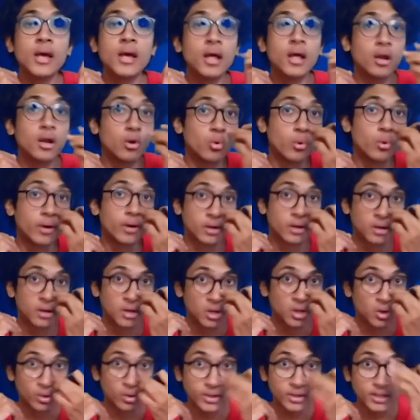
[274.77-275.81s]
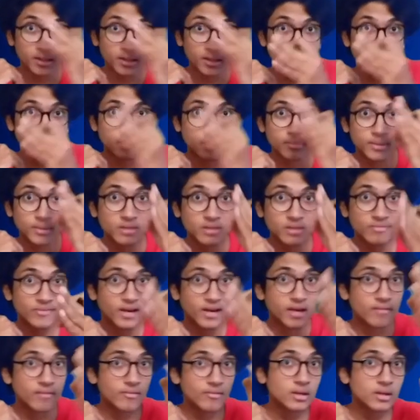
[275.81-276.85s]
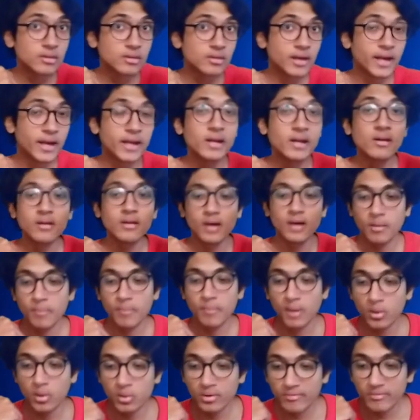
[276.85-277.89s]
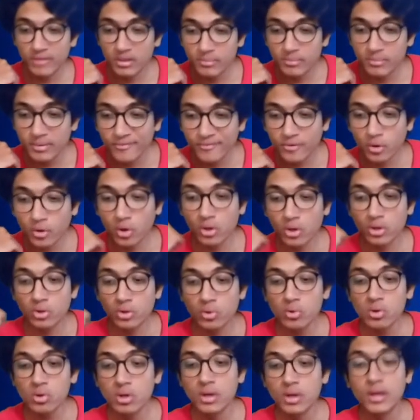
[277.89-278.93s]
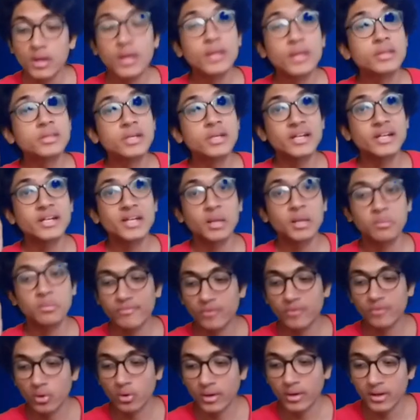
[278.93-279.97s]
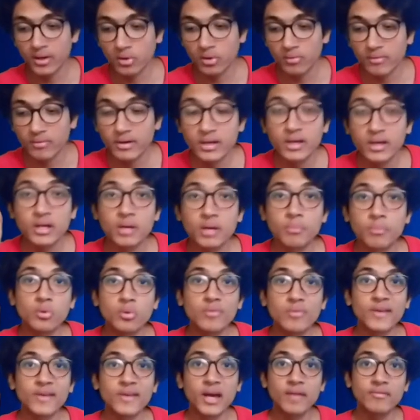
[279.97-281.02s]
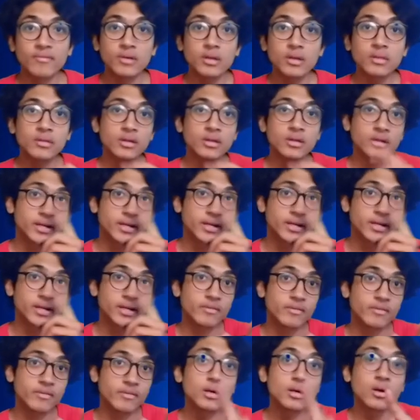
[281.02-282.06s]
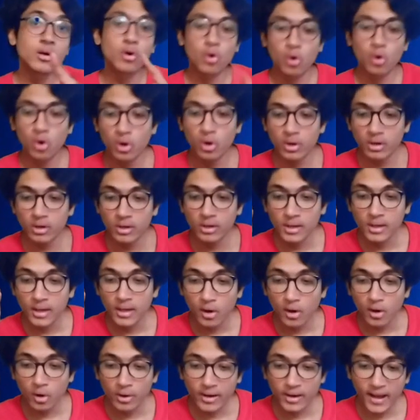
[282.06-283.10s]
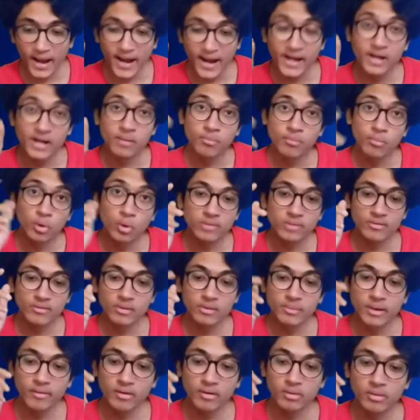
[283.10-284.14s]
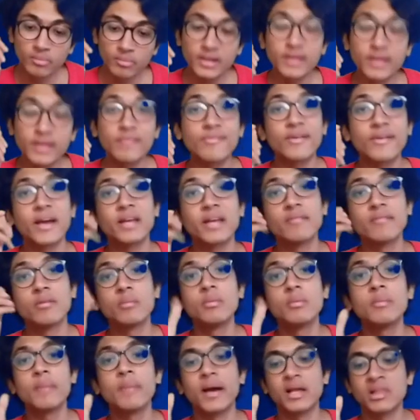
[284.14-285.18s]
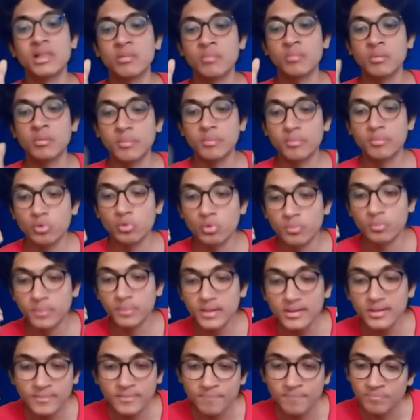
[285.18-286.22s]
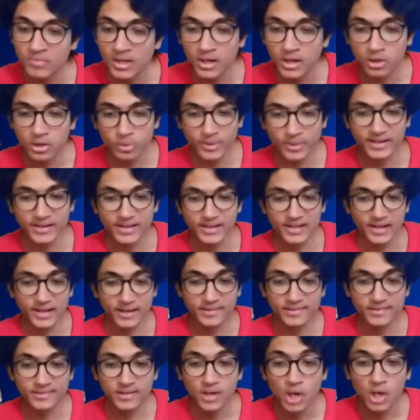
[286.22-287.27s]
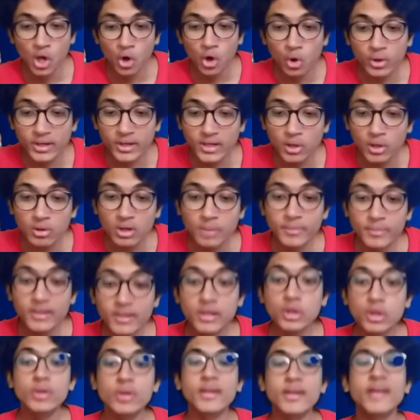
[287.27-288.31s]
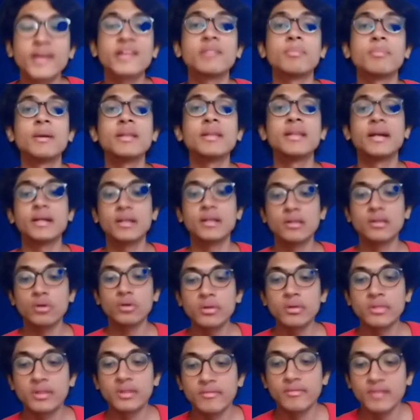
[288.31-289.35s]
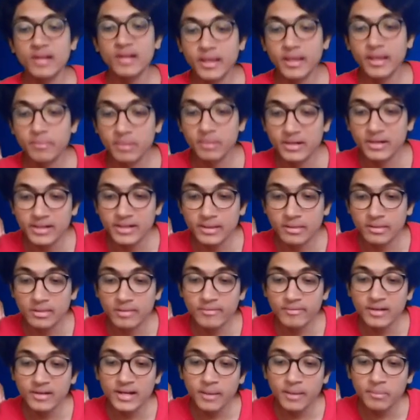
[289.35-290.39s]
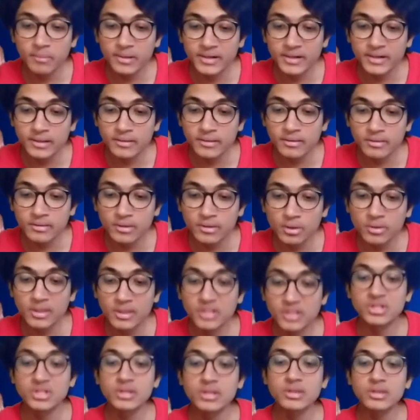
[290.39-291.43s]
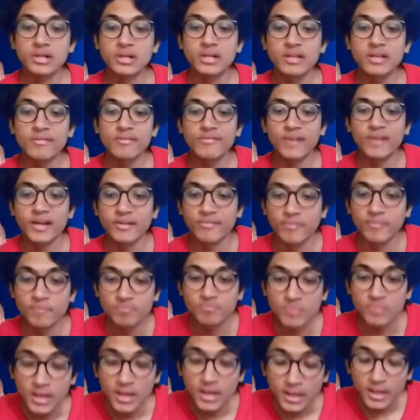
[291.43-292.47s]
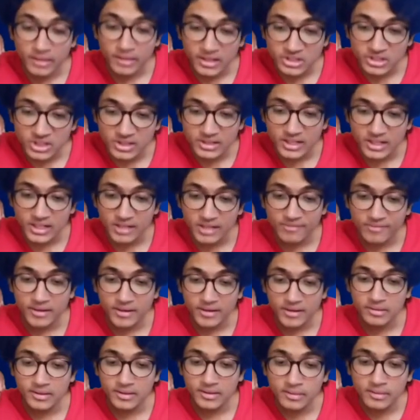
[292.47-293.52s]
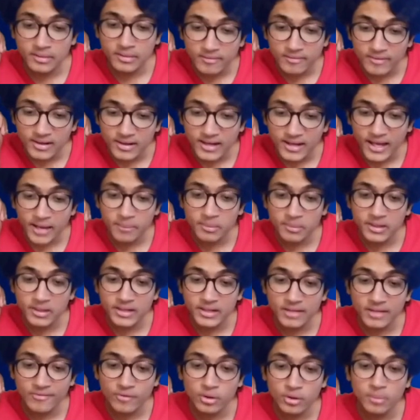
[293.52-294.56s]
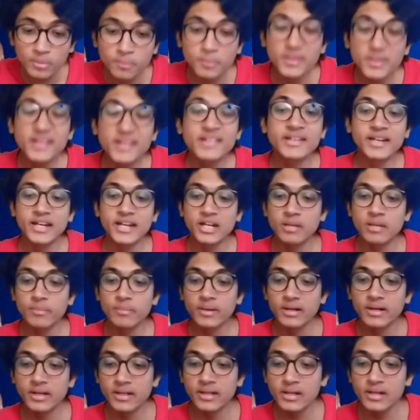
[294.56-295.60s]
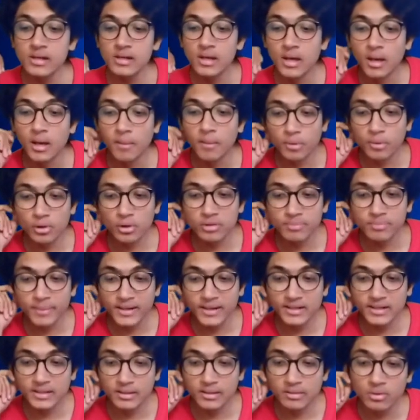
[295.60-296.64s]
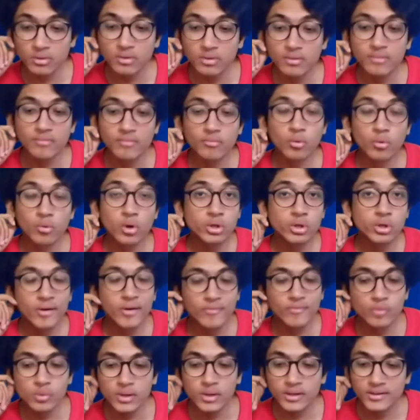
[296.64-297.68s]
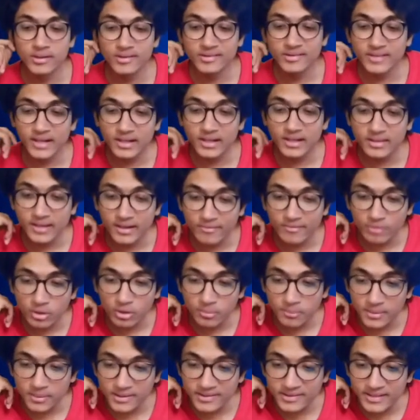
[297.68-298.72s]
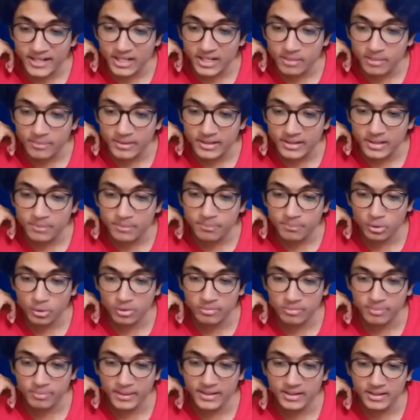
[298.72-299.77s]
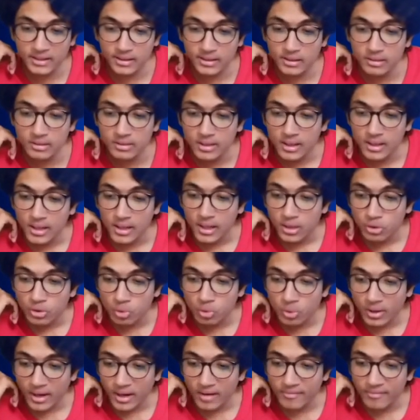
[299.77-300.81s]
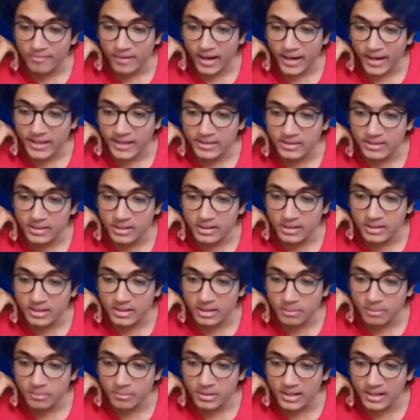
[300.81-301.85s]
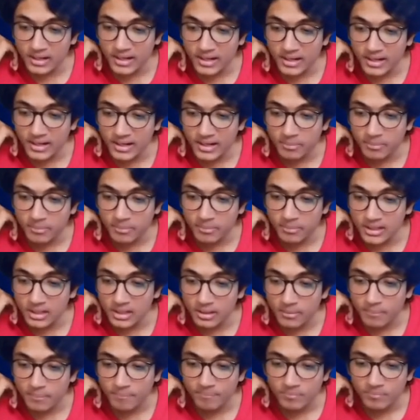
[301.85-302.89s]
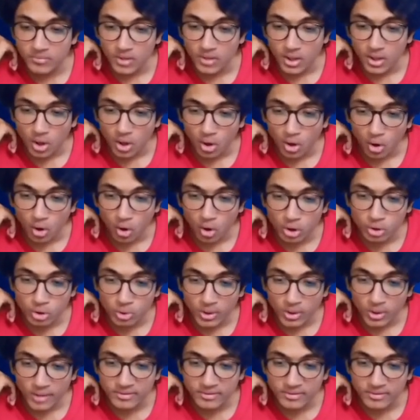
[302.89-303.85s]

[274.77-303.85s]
lower. Okay, 6 months, 5 years, and amount will be fraud to 3 times fraud. And over here up to 5 years, it will be a or and both will be available, and fine will be maximum up to rupees 20 lakhs. Okay, now coming to your next part, that is your civil liability. Civil liabilities is your section 35. Section 35 says civil liability for misstatement in Prospectus. So what you have to understand that for misstatement in prospectus, you have either criminal liability or you have